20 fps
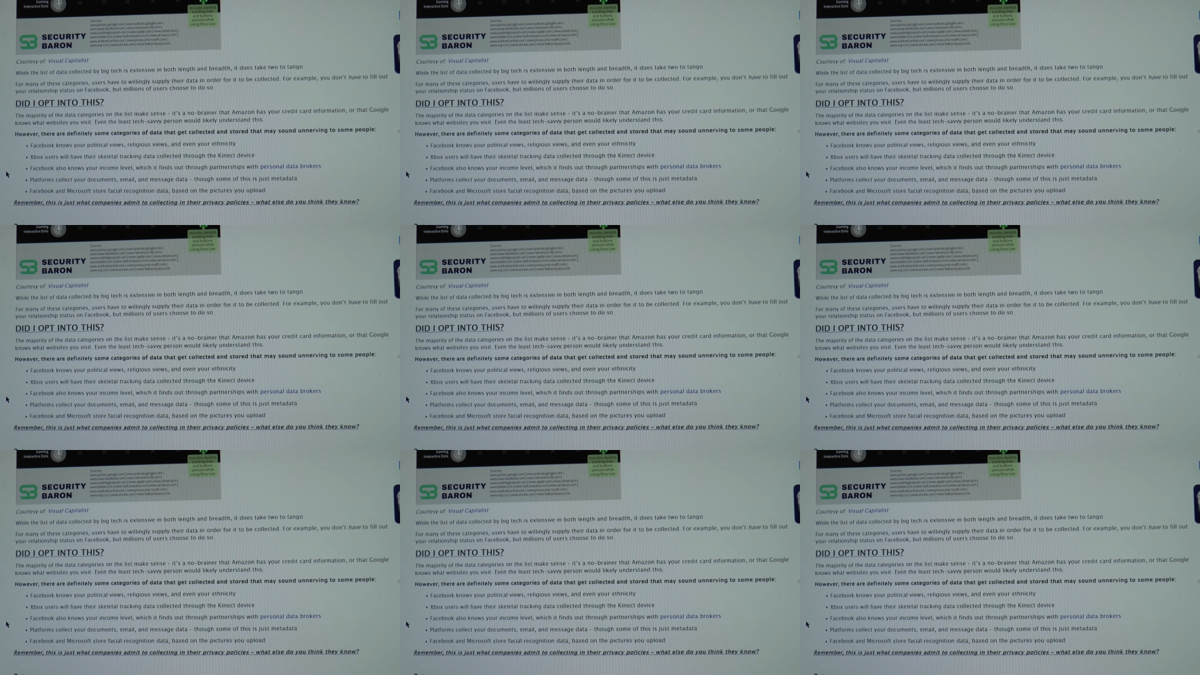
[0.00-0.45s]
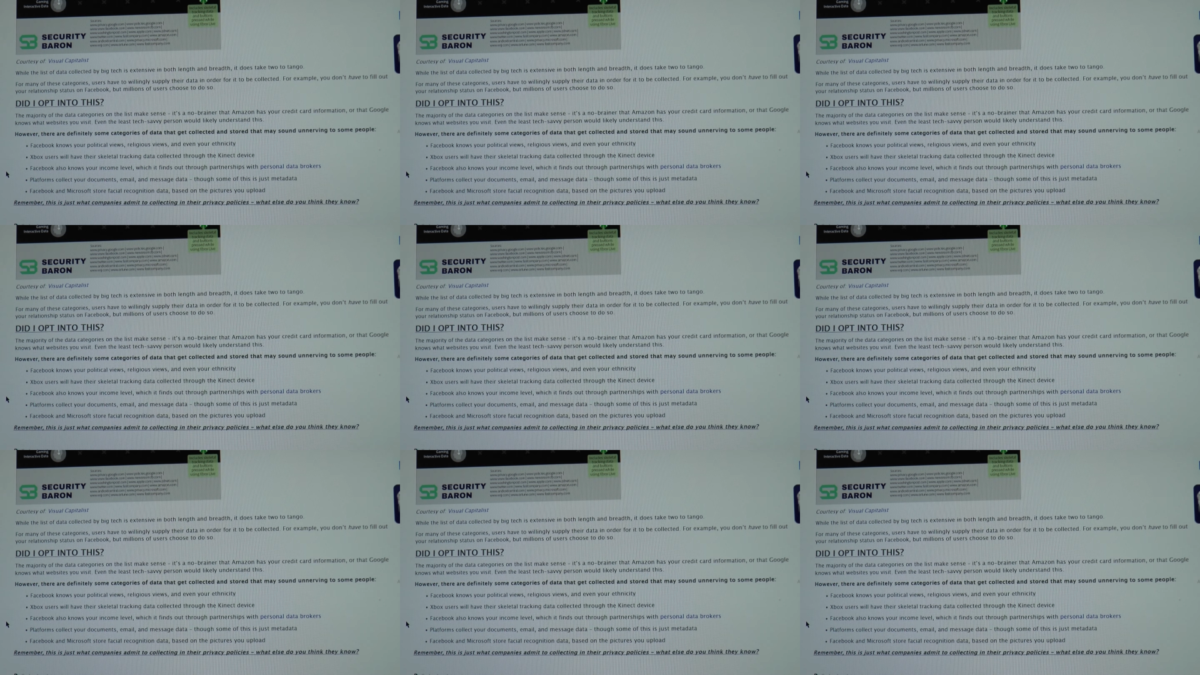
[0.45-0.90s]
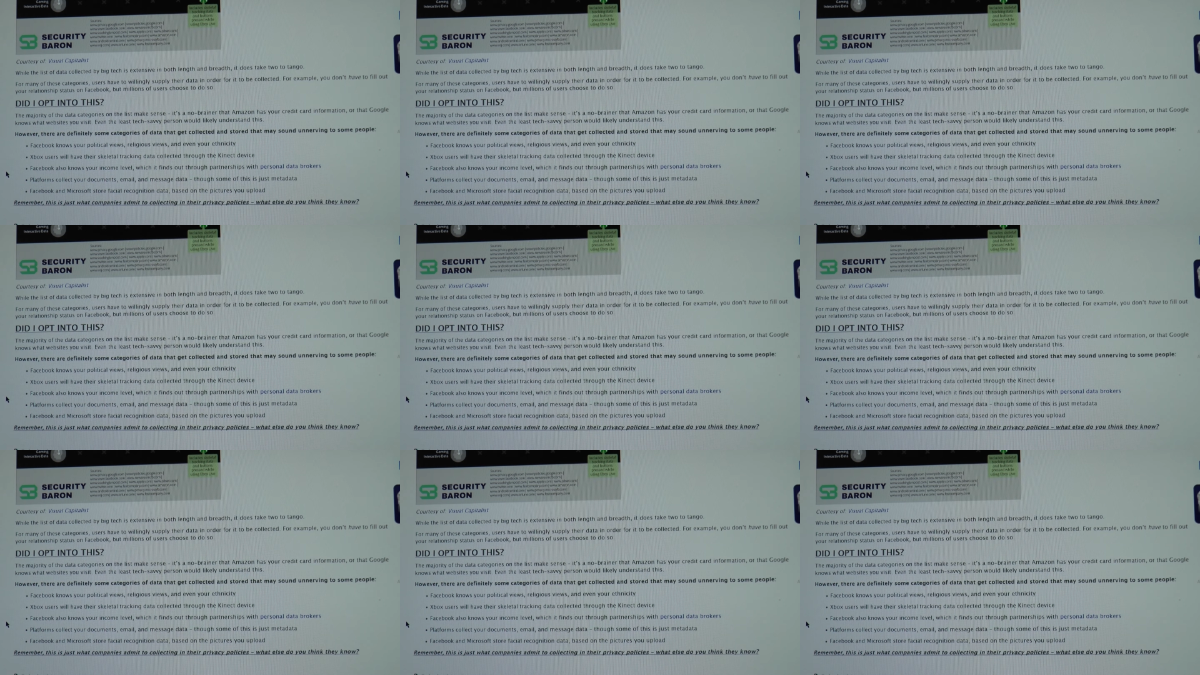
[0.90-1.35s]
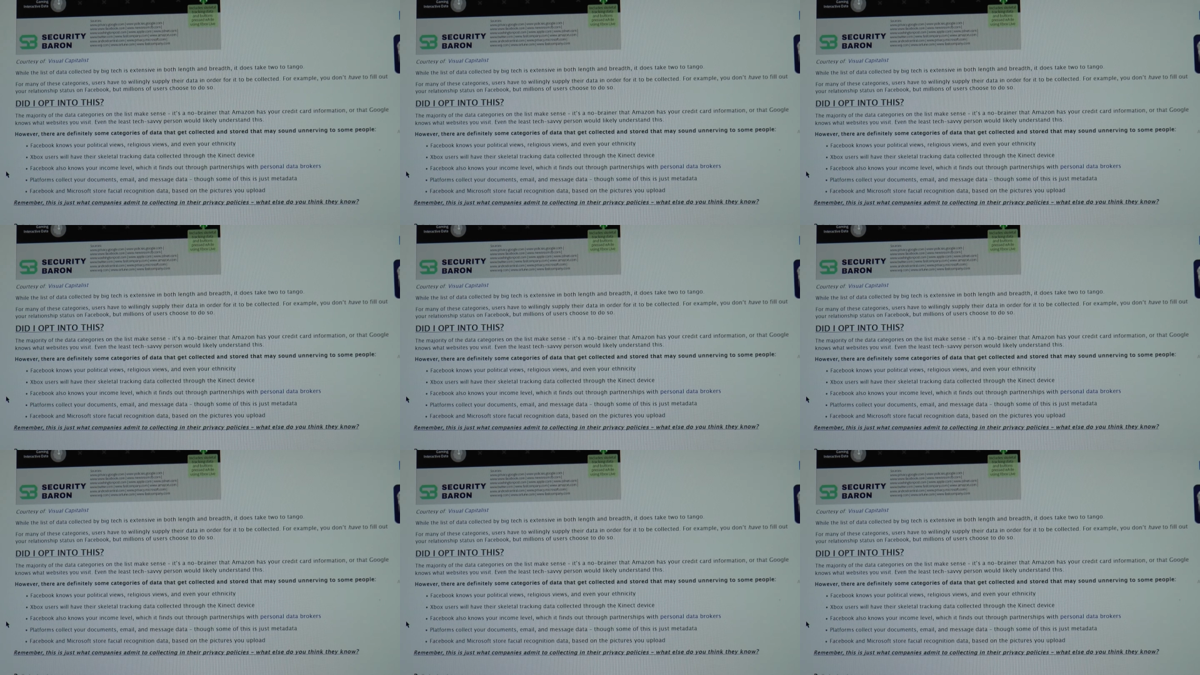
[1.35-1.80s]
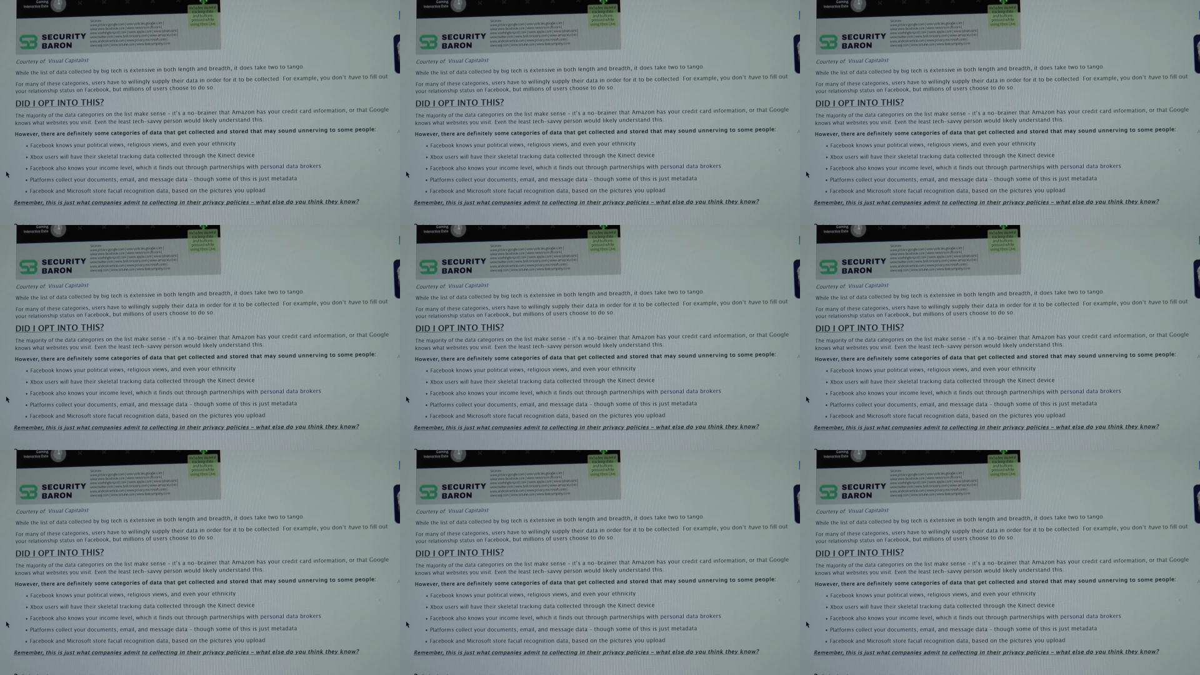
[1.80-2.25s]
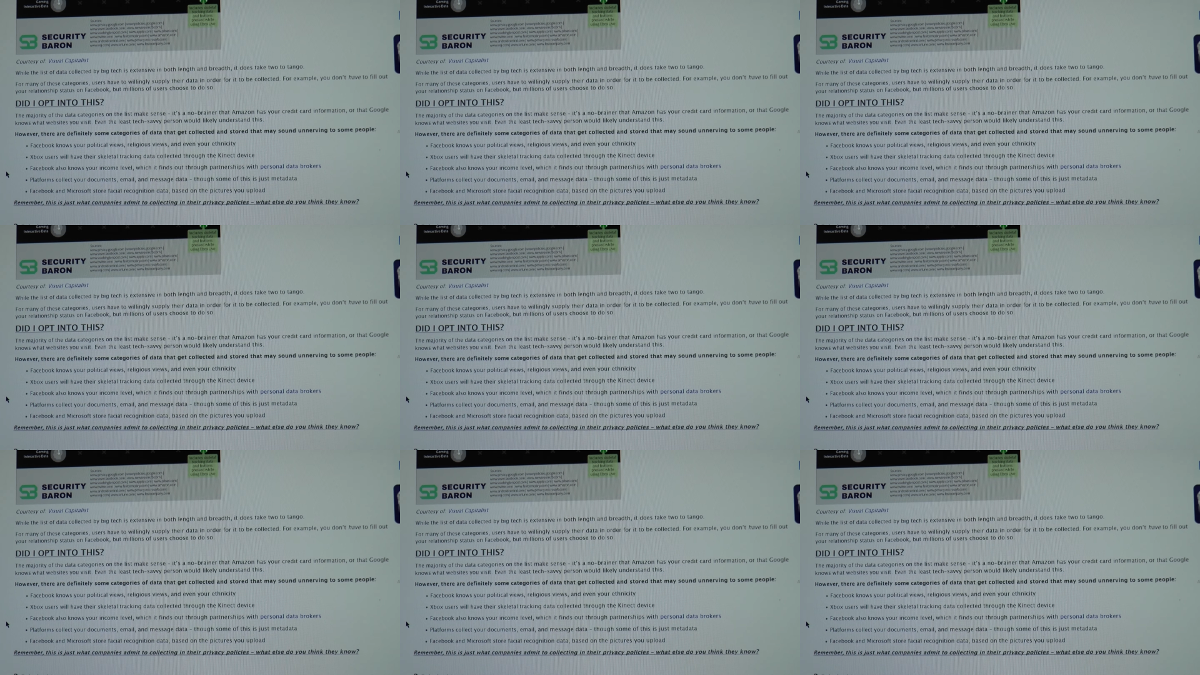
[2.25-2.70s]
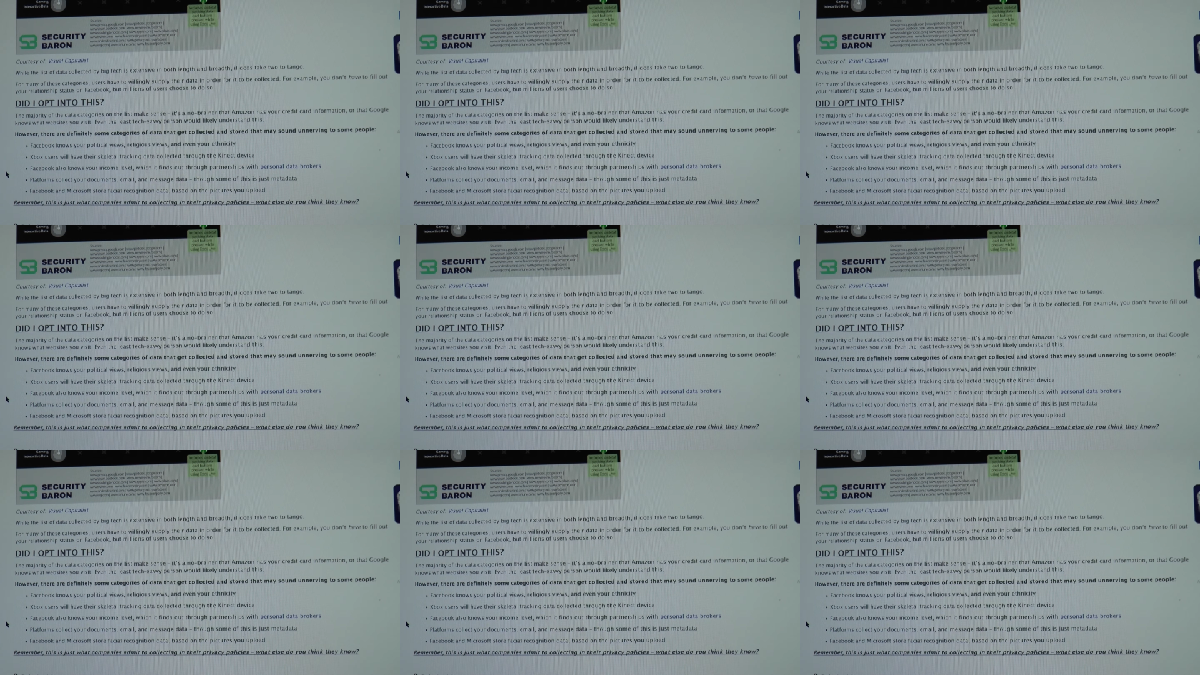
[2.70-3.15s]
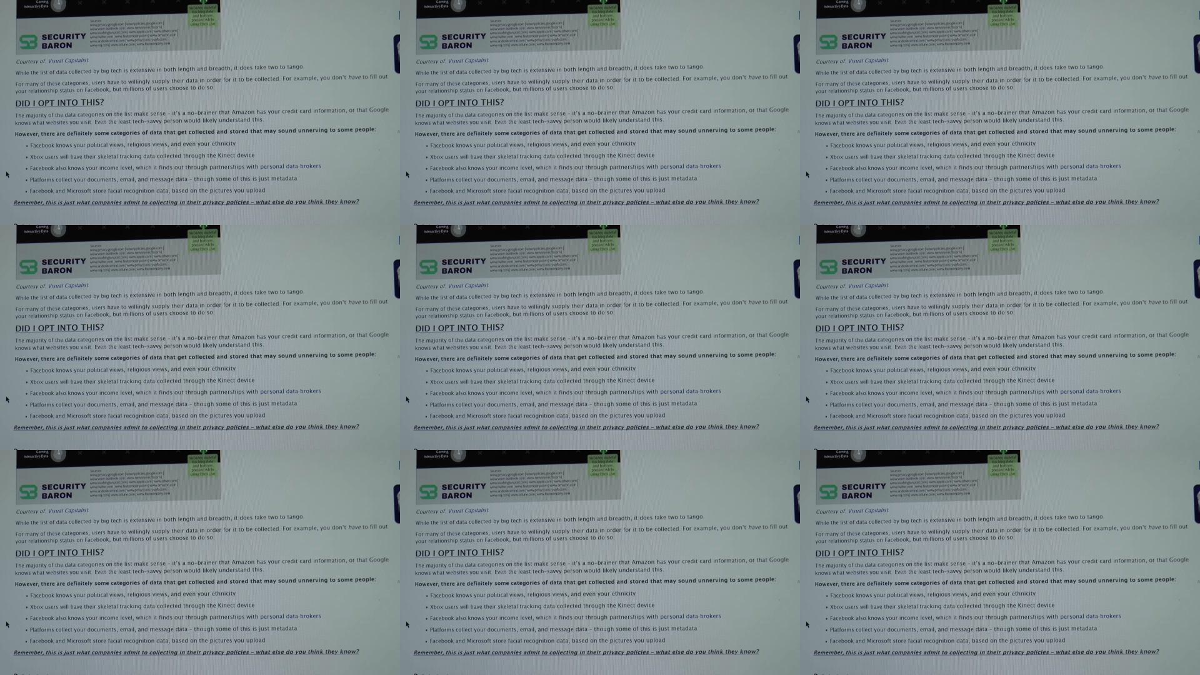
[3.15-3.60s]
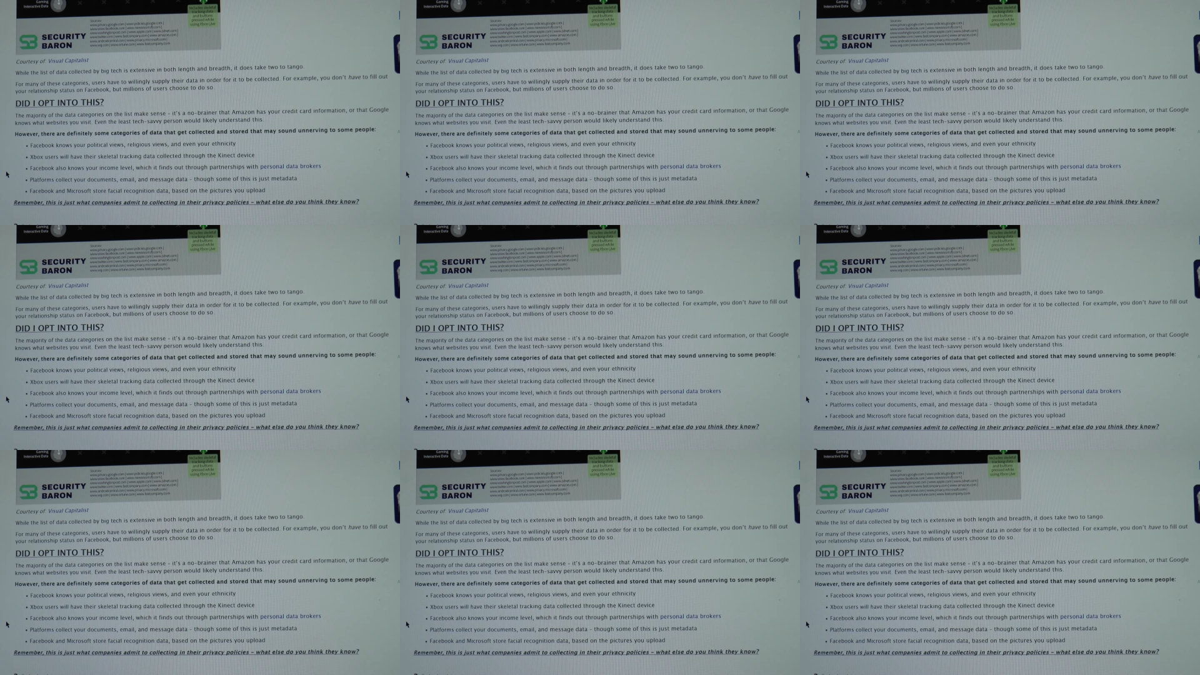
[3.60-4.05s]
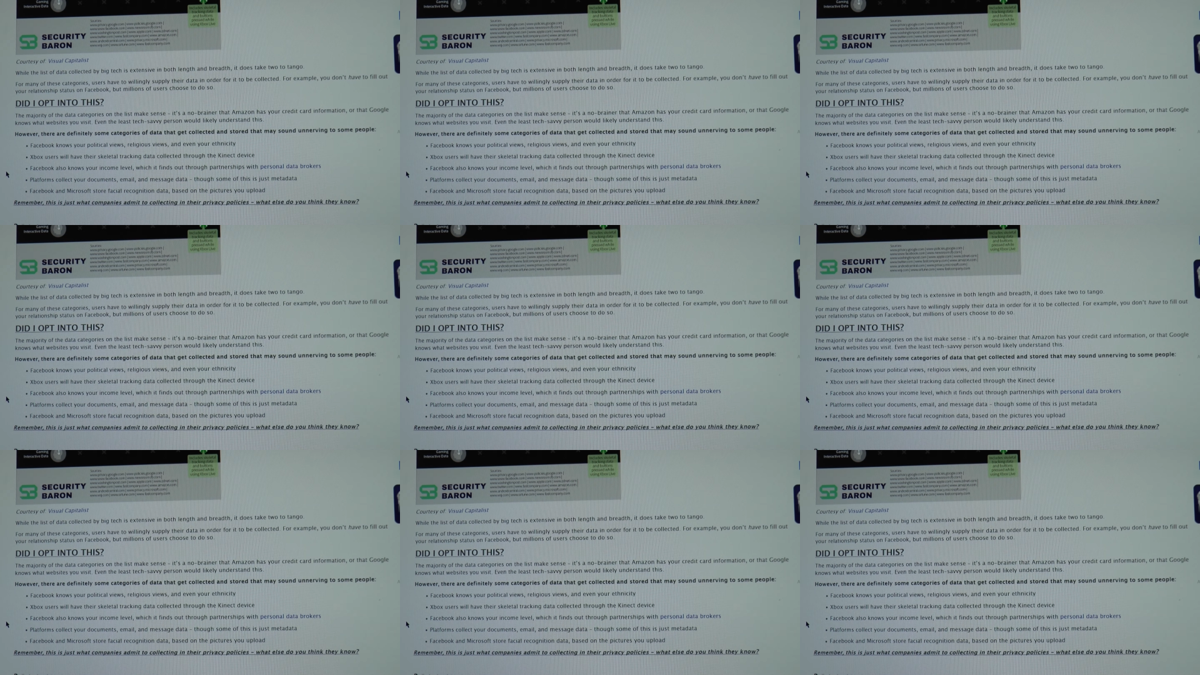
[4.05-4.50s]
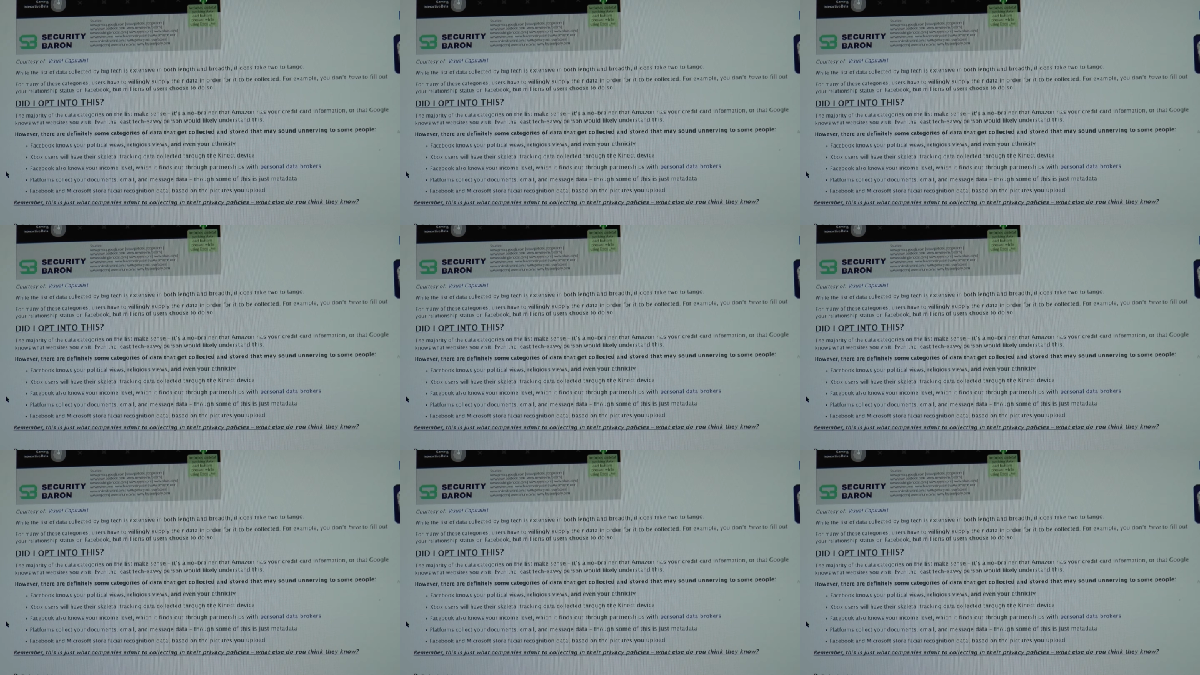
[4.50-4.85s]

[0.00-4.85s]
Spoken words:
No face is visible, so there are no lips to read.